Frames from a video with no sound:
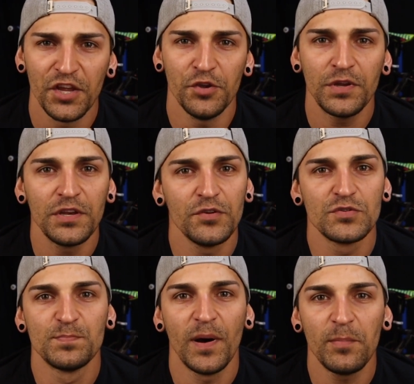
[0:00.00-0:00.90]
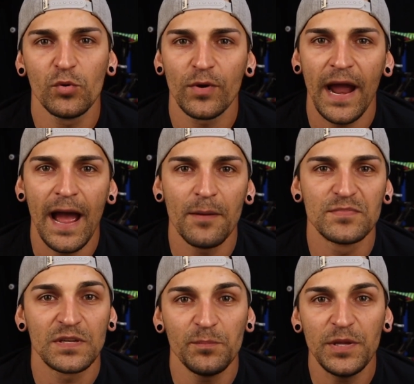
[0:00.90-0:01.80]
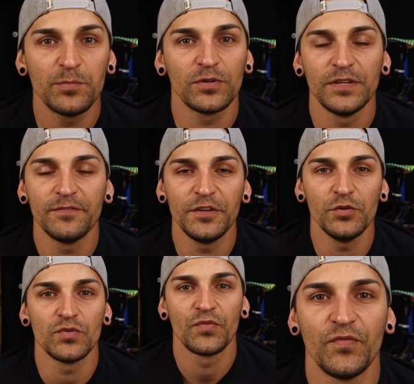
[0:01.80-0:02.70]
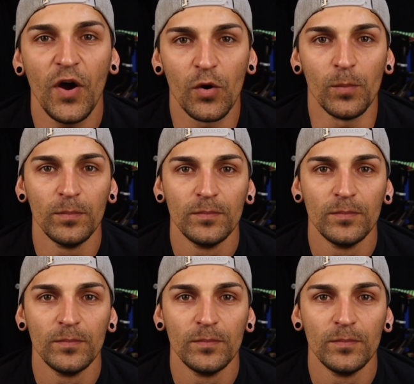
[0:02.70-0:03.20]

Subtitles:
You can use bubble wrap, some people even use foam.